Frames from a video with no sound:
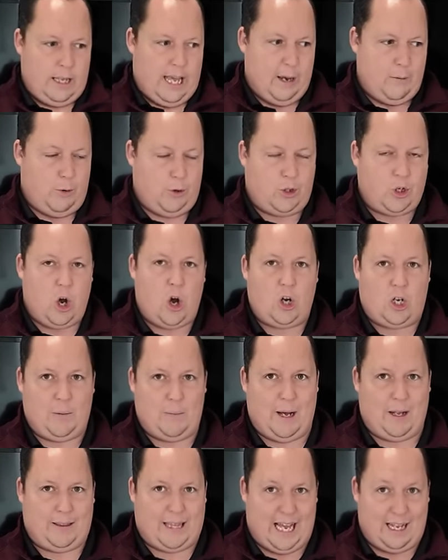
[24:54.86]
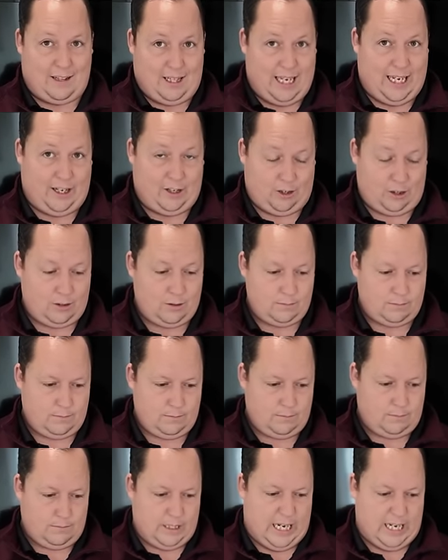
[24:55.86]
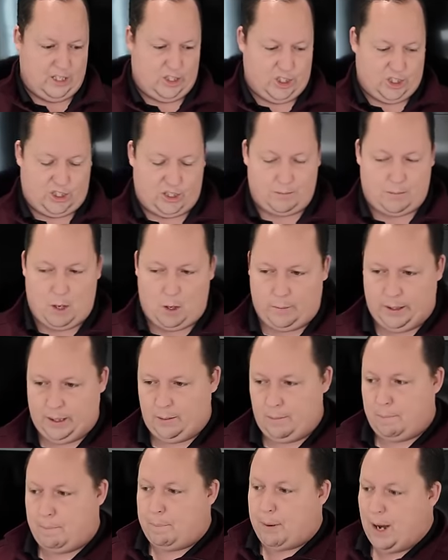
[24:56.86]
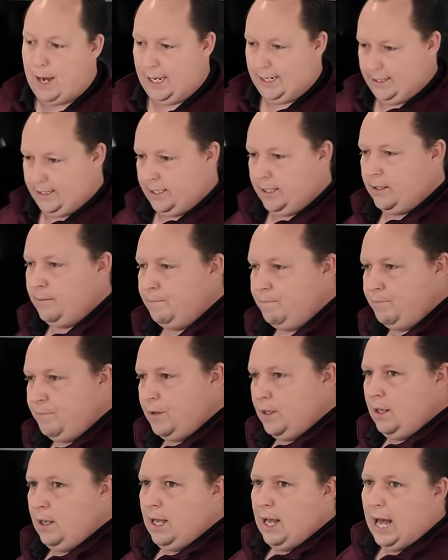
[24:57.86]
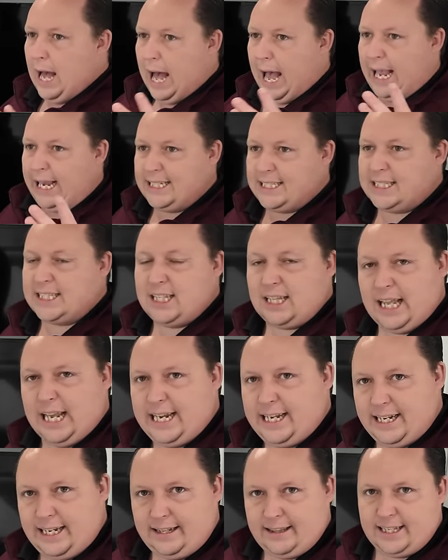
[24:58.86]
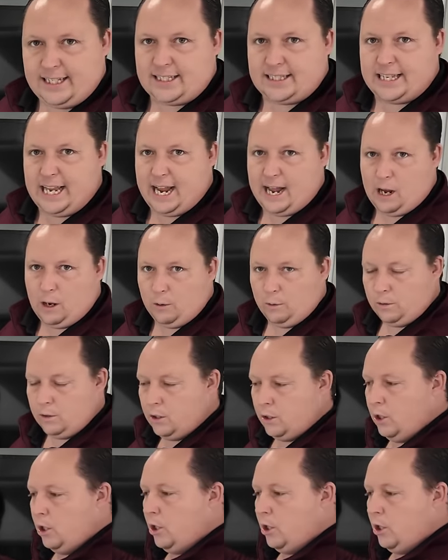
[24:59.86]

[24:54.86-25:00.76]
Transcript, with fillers: And we'll talk about that later mm-hmm. in just a moment. But isolating this down